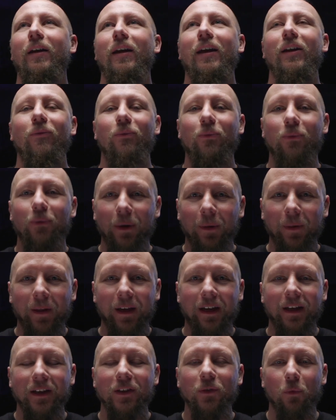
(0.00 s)
It
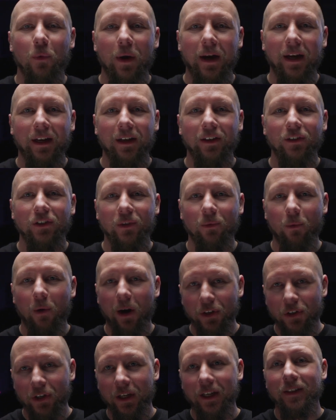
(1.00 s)
really is wicked just
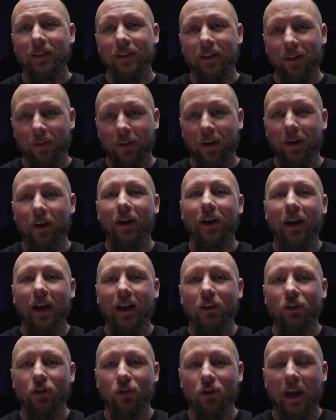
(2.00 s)
watching it sit there
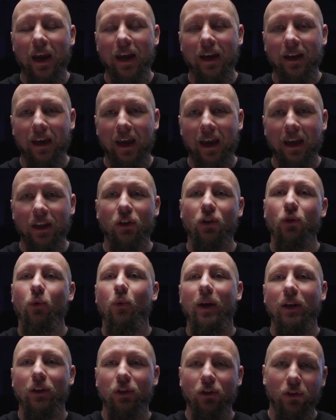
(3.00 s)
and shake and
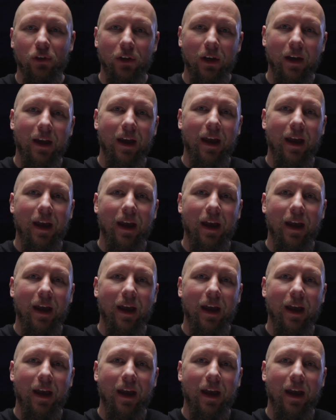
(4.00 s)
twitch